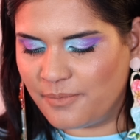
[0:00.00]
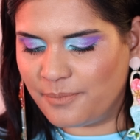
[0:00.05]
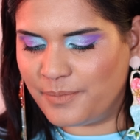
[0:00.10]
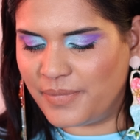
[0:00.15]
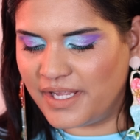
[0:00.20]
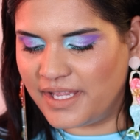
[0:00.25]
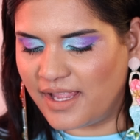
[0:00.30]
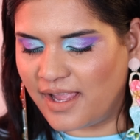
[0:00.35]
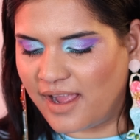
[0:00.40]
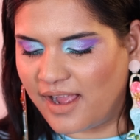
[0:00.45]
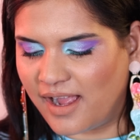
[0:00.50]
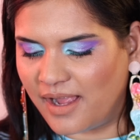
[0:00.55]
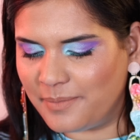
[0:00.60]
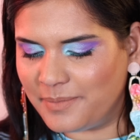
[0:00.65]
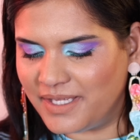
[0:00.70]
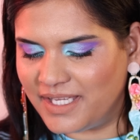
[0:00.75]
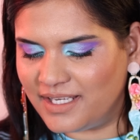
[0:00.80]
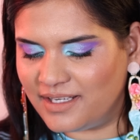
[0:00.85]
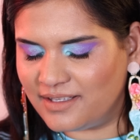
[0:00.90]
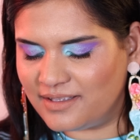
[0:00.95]
But yeah, I
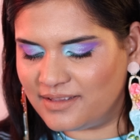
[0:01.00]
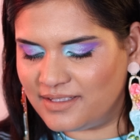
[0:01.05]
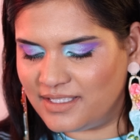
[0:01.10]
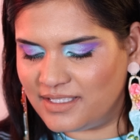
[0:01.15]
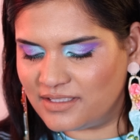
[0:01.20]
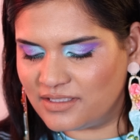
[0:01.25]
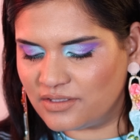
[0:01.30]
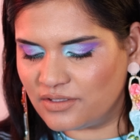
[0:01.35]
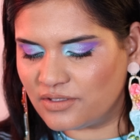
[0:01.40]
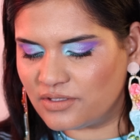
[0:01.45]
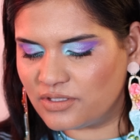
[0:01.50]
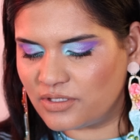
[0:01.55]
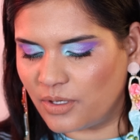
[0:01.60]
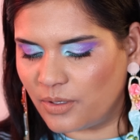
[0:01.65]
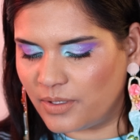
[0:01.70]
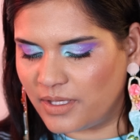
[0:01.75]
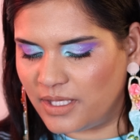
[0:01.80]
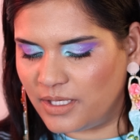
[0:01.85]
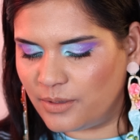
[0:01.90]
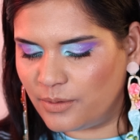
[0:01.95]
mean, these look
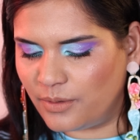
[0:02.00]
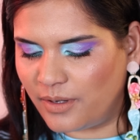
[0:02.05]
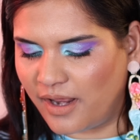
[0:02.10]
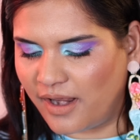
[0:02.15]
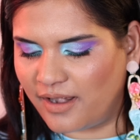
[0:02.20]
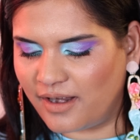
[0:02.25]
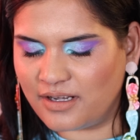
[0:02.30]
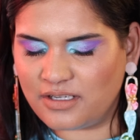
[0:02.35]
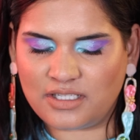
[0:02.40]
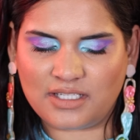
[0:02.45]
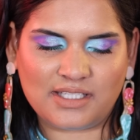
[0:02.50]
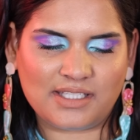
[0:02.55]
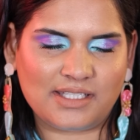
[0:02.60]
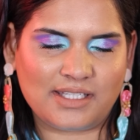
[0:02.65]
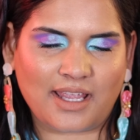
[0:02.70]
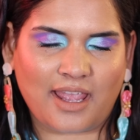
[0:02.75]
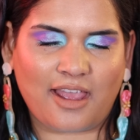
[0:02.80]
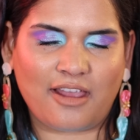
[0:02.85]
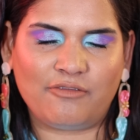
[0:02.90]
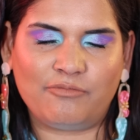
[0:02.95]
so cute, and I
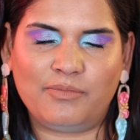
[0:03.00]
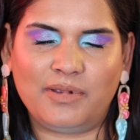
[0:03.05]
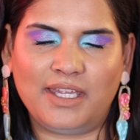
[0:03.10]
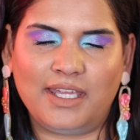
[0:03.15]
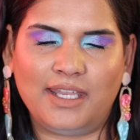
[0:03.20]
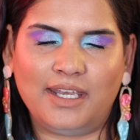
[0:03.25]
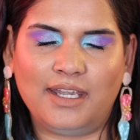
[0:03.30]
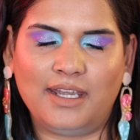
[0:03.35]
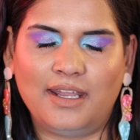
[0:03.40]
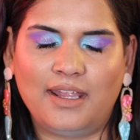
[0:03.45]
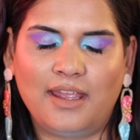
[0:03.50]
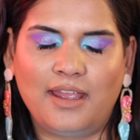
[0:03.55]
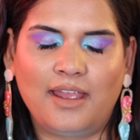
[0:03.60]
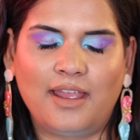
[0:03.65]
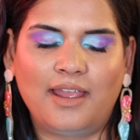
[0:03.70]
just have been